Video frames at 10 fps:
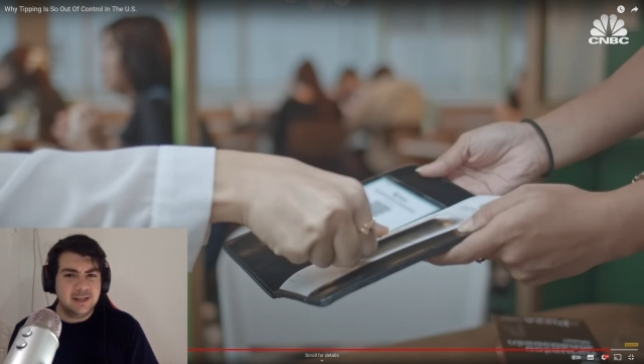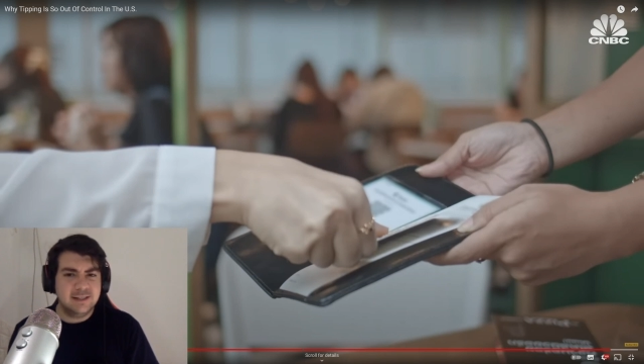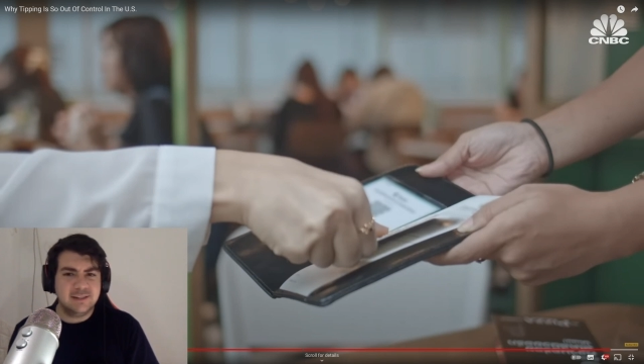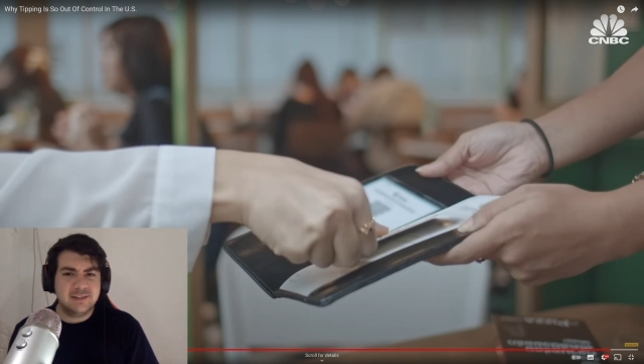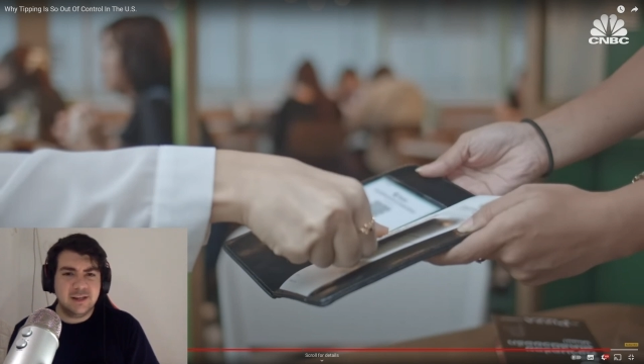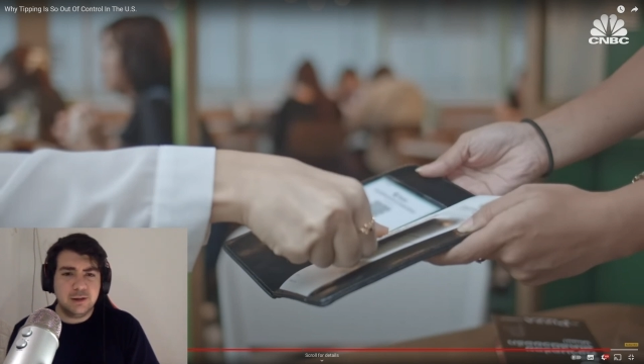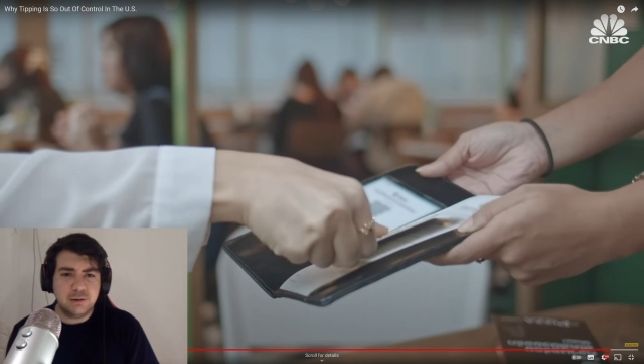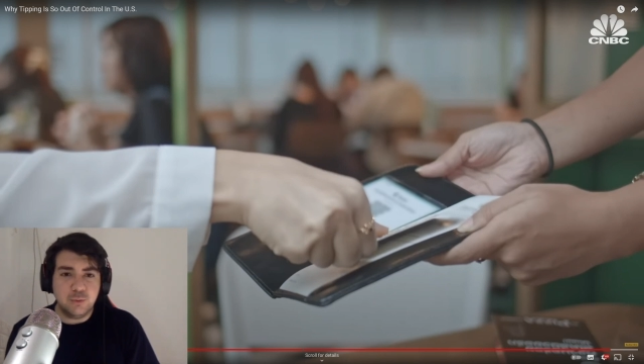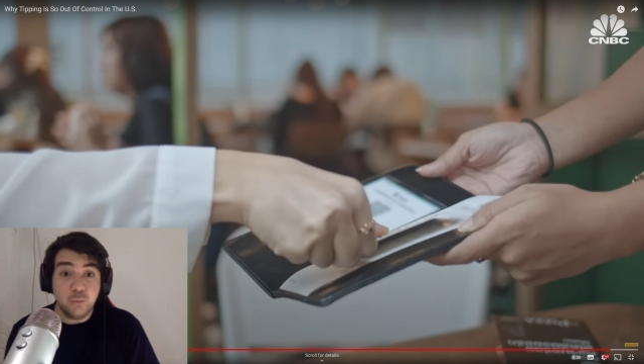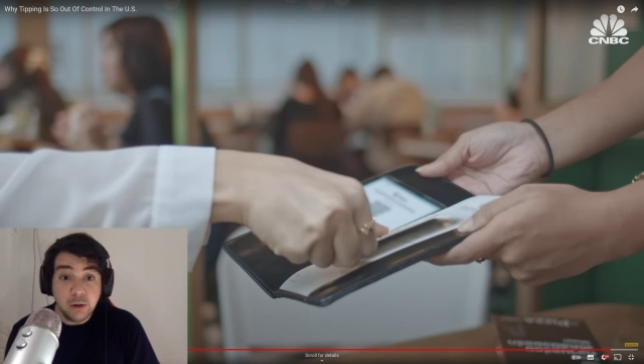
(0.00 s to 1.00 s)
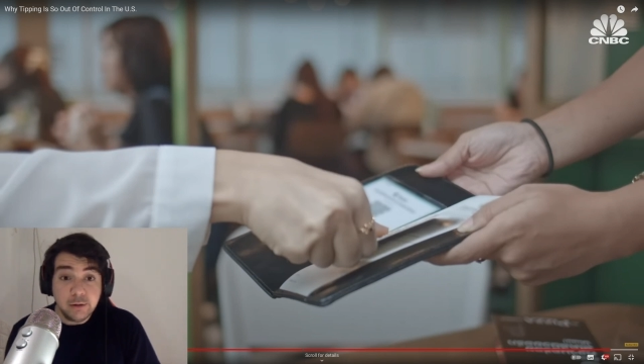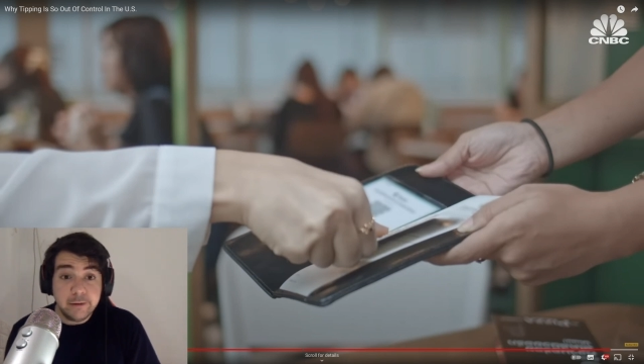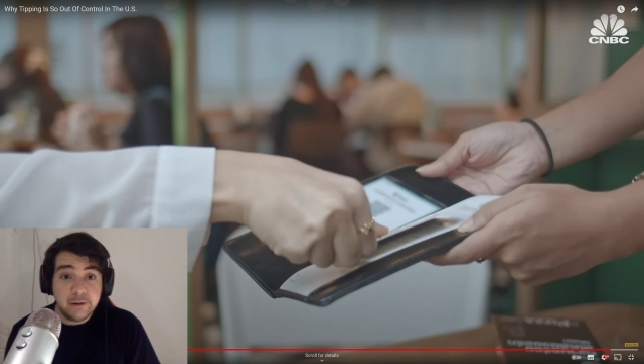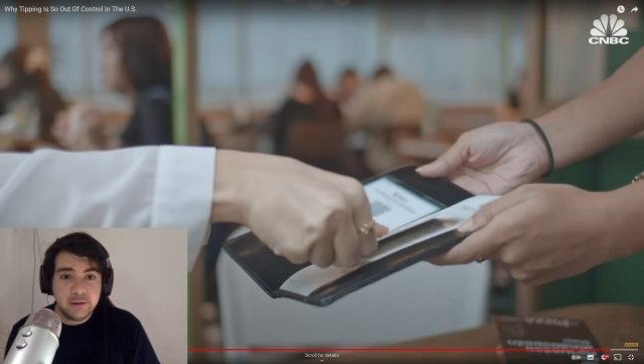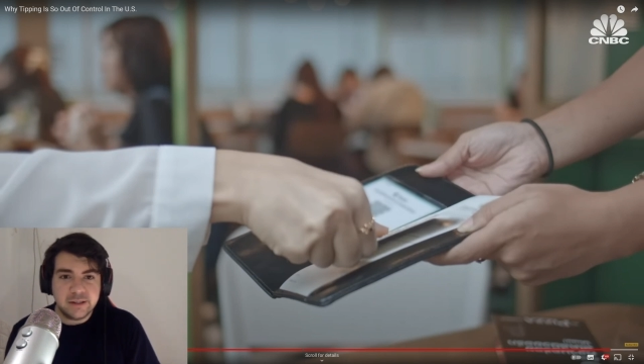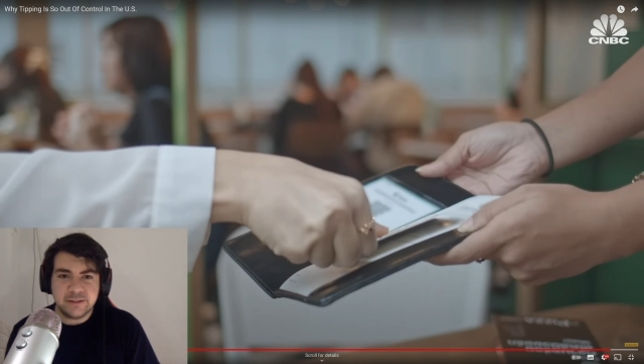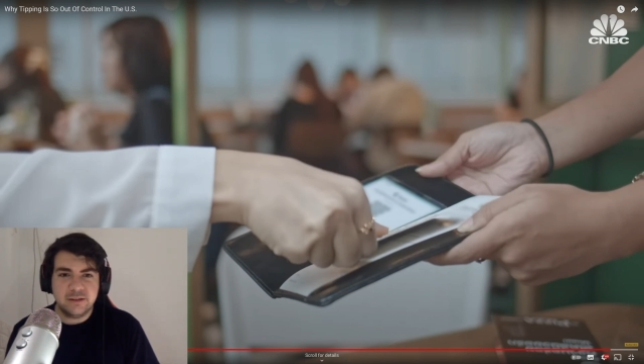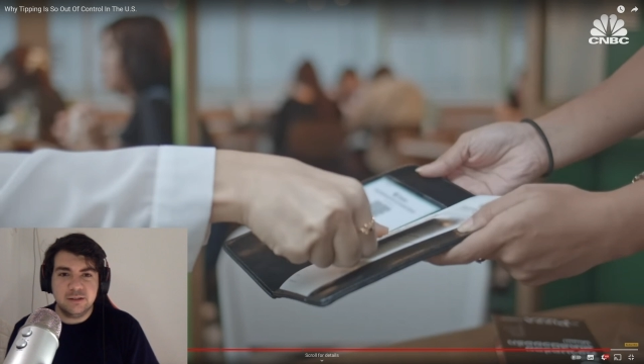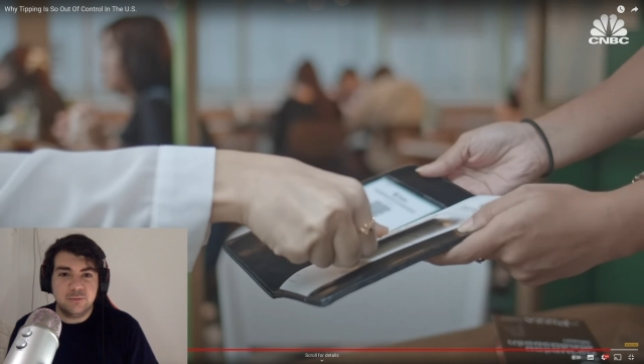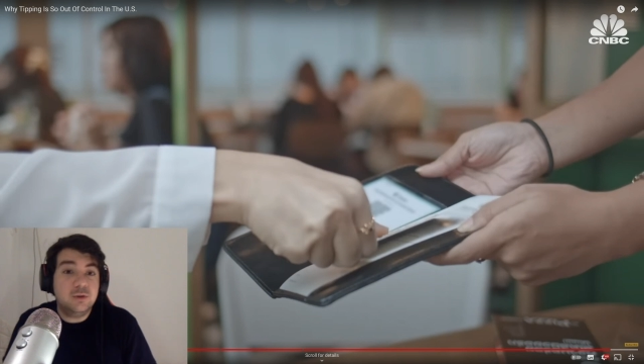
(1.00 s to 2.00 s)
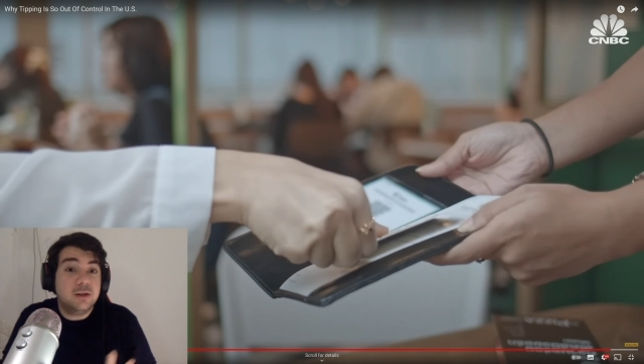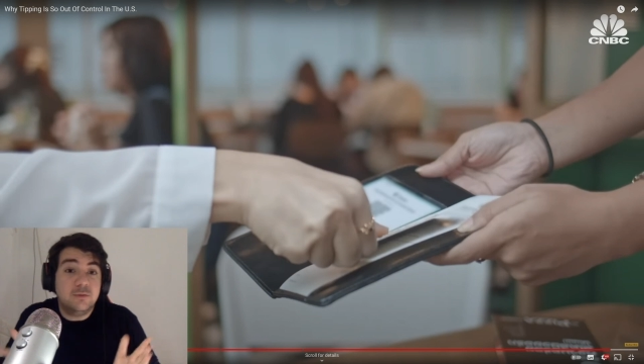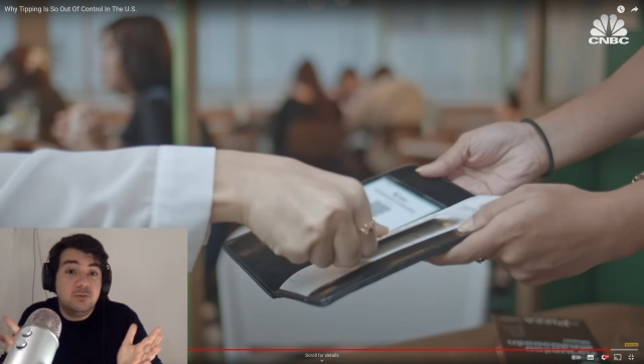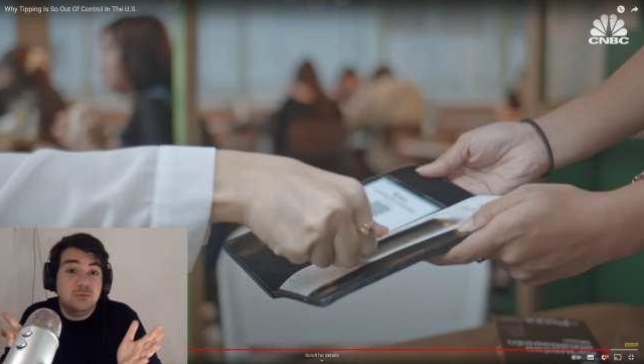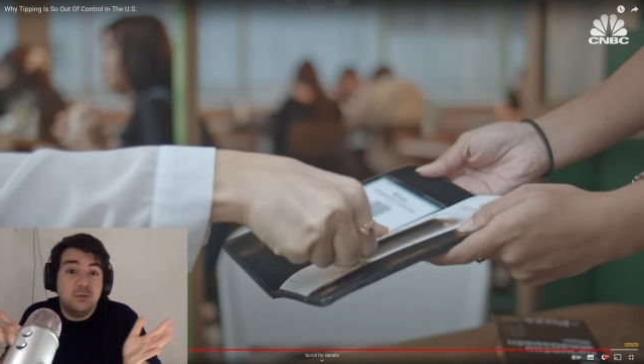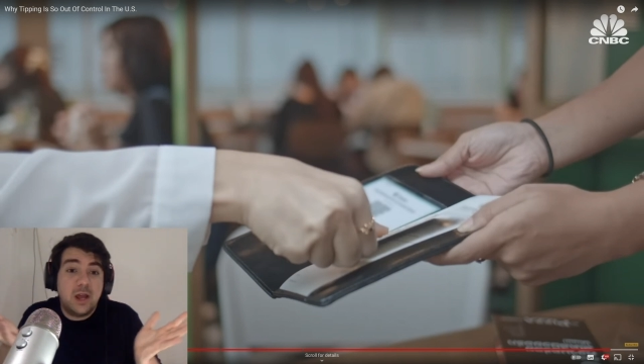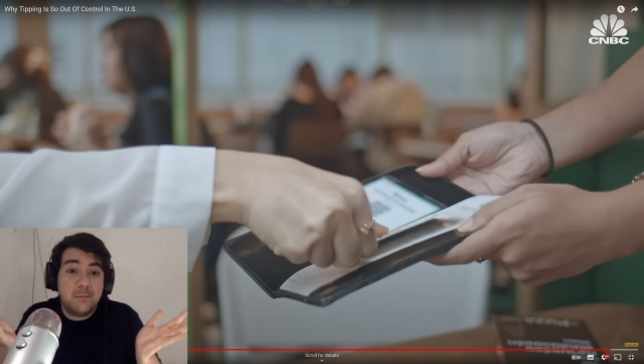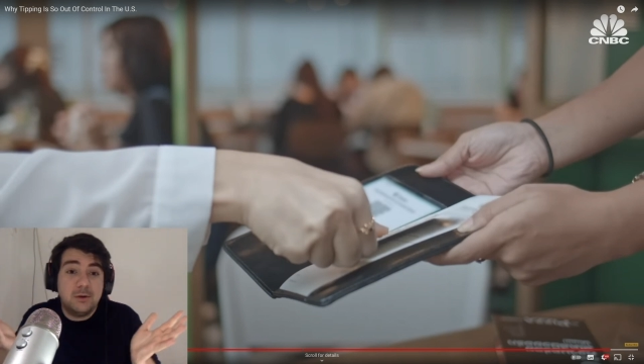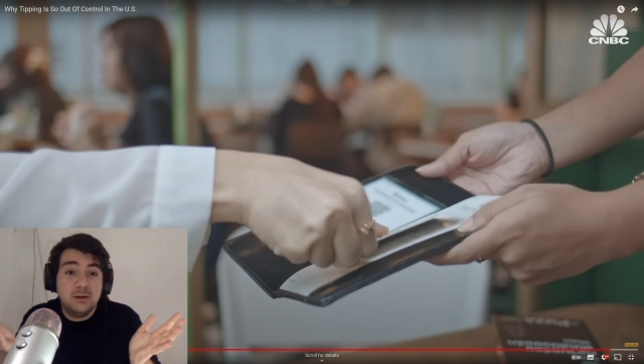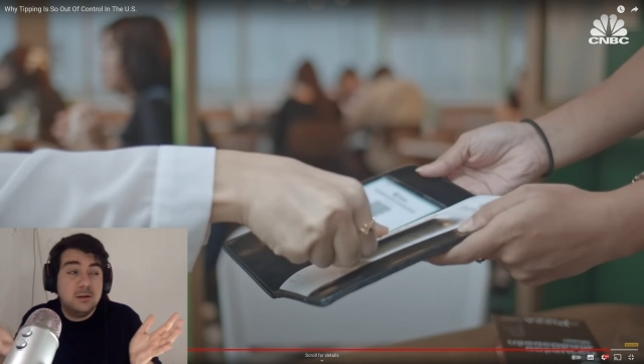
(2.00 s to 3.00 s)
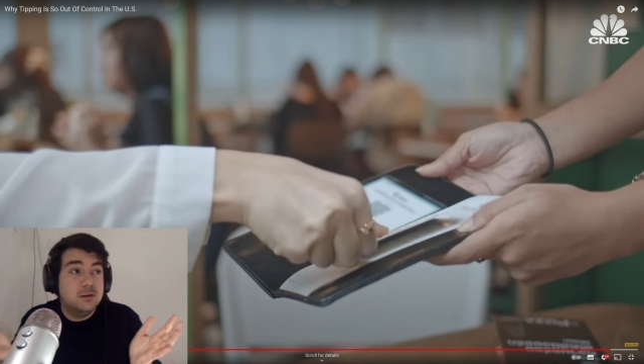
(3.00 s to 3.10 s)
Then he say, "What?" I say, "What? What happened?